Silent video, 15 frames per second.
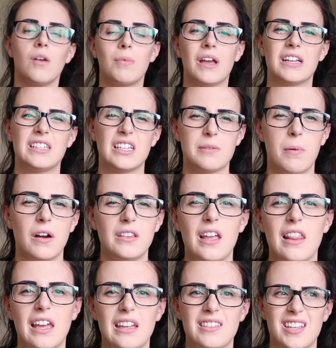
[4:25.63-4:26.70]
because that's the part
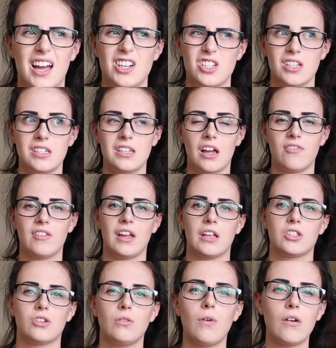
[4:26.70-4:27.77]
that like touches stuff and
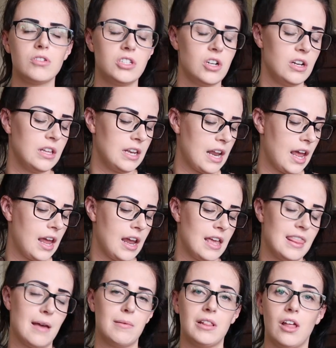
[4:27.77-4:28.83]
gets gross during the day,
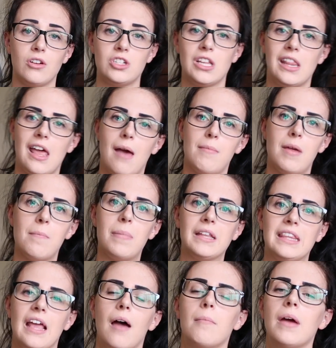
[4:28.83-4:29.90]
and then we lotion them and
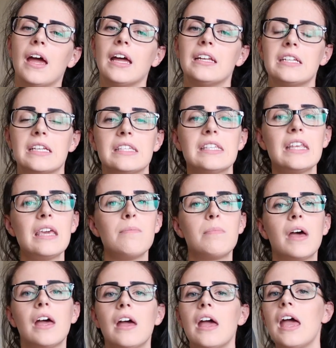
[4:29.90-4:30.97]
put them to sleep.
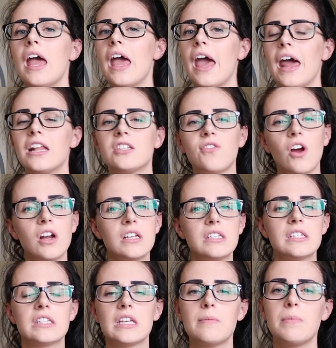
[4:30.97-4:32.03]
And as far as
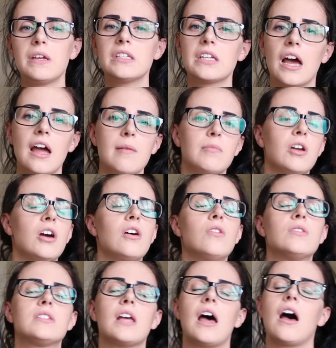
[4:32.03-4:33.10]
sleeping time
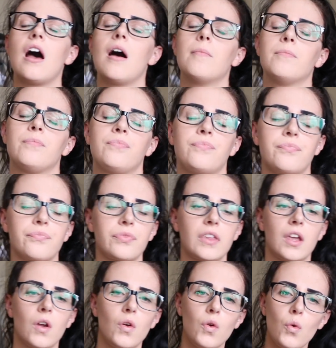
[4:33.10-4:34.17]
goes,
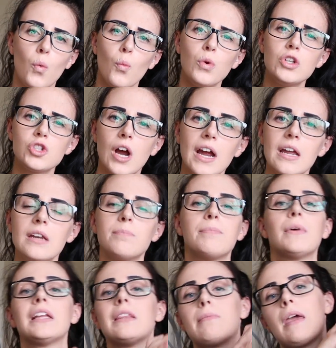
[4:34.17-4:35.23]
we try and
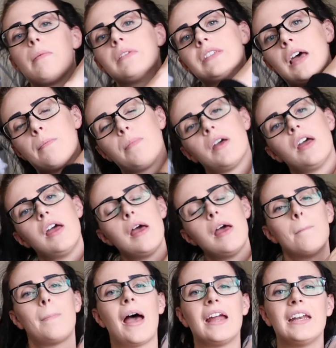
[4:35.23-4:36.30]
bring the babies up
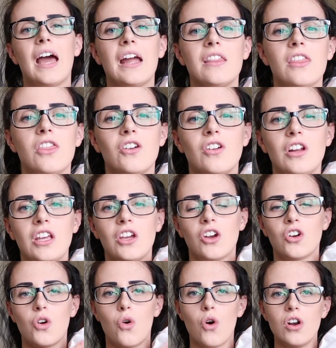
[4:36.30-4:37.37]
by 9:30
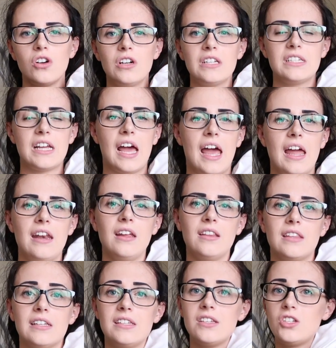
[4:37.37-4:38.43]
or
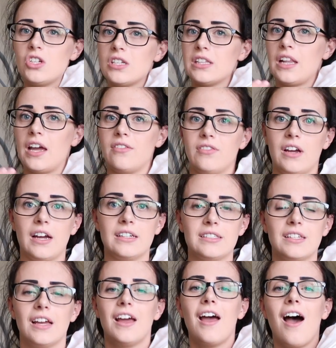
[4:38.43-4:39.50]
9:45. This is just life,
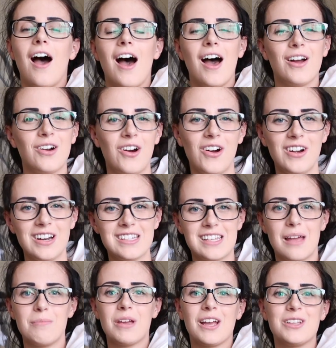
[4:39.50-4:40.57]
guys.
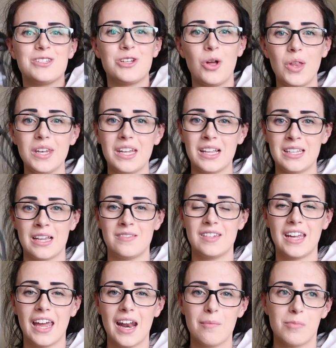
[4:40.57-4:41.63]
9:45, because Nolan does have
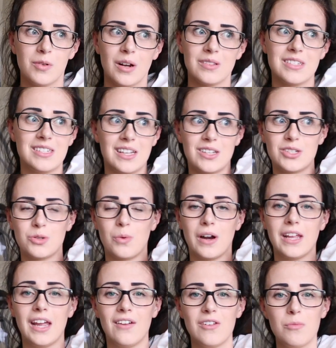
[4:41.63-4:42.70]
to get up around
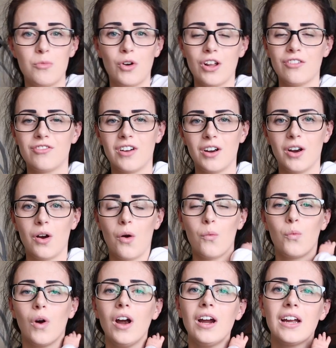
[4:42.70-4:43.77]
6:20 every morning for
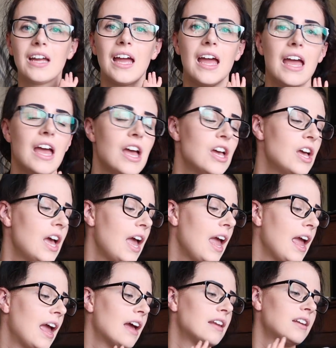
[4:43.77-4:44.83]
work,
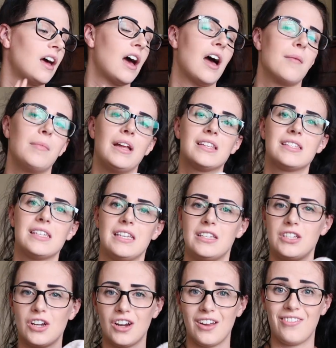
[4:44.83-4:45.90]
and it's
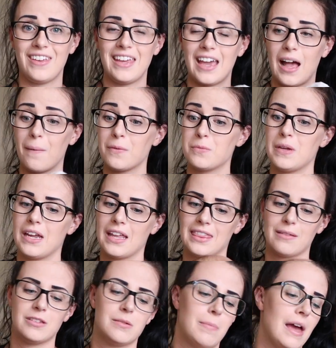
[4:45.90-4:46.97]
easier if he helps me get
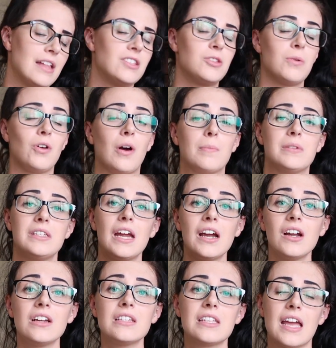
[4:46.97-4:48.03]
them to bed. So we go
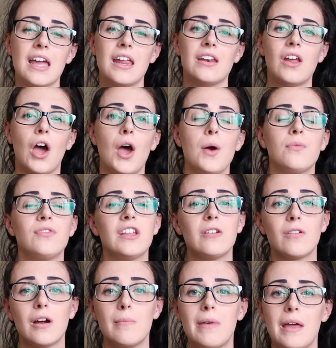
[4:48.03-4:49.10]
upstairs, and hopefully
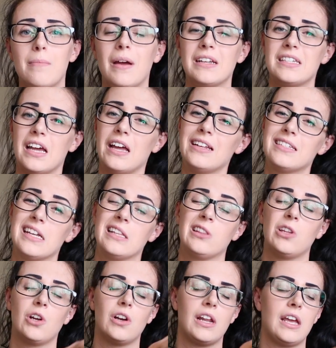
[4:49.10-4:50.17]
we're in bed by
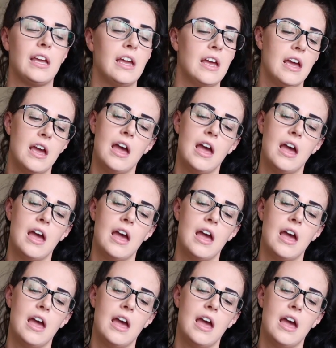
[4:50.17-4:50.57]
10:30.